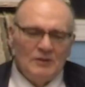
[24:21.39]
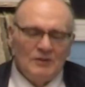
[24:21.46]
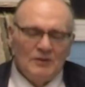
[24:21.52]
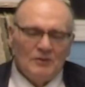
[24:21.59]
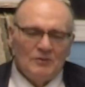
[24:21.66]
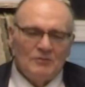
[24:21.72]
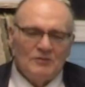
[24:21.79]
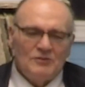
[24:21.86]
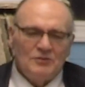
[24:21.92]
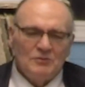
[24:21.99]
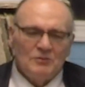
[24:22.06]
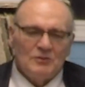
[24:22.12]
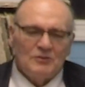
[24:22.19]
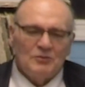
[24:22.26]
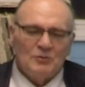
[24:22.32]

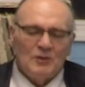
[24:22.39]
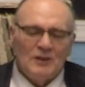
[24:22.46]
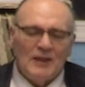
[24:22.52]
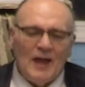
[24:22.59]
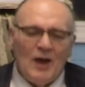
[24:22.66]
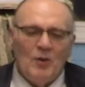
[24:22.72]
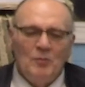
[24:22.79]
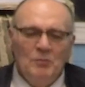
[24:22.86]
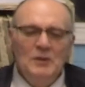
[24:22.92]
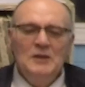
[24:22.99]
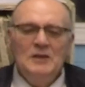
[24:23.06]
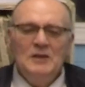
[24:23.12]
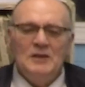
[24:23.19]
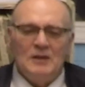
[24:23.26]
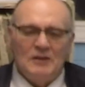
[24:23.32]
to allow
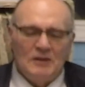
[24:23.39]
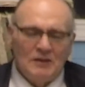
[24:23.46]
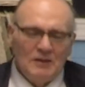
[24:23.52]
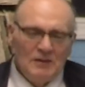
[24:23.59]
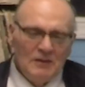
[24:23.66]
me.